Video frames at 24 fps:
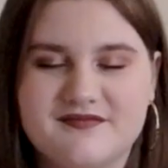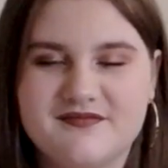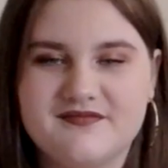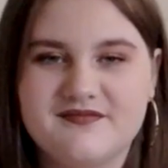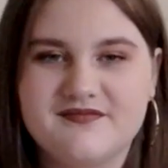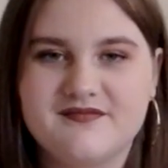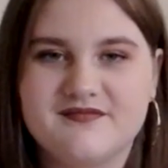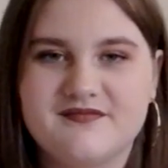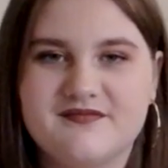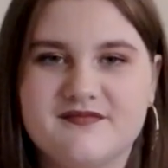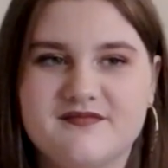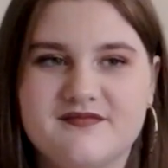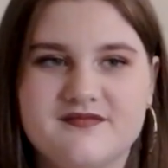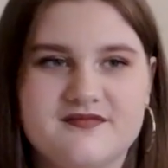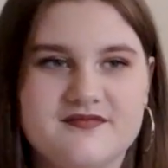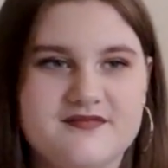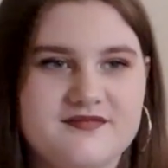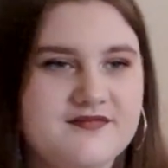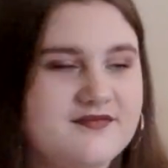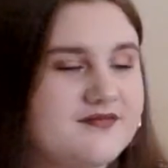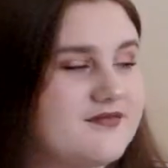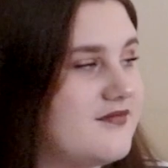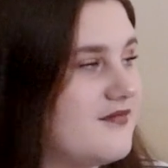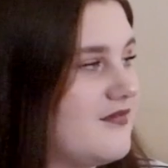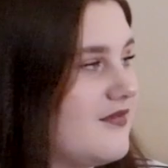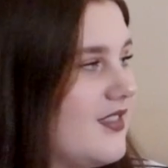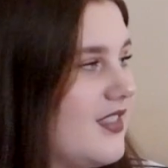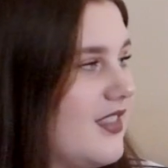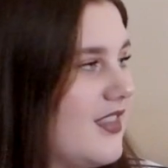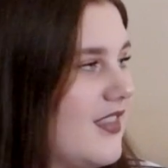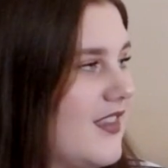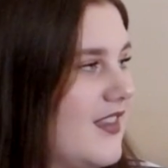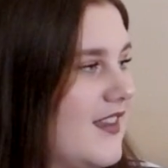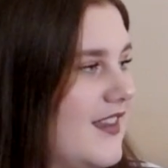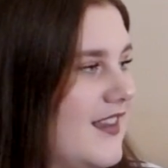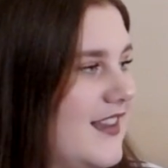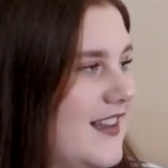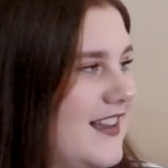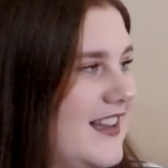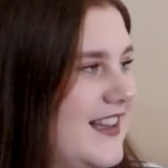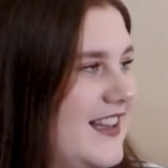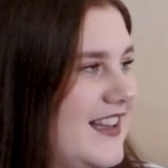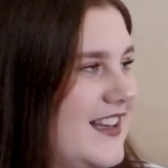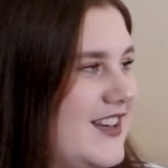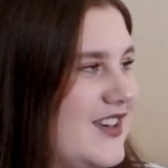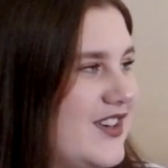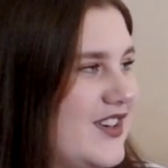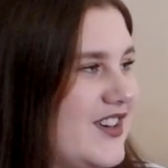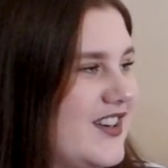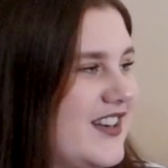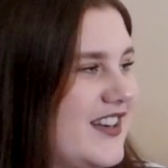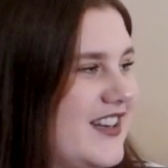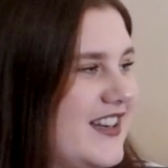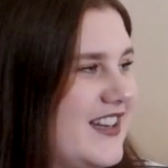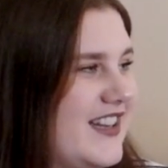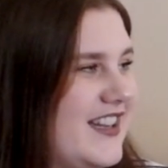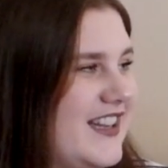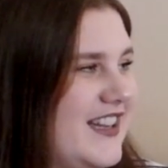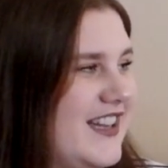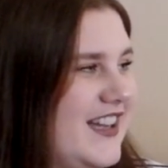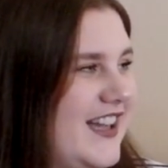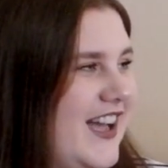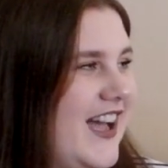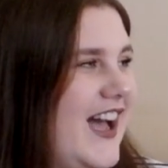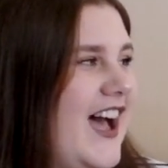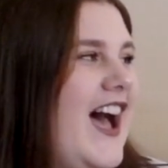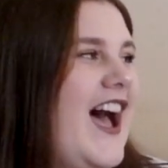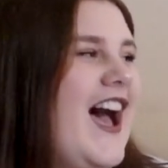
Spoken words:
This person isn't speaking.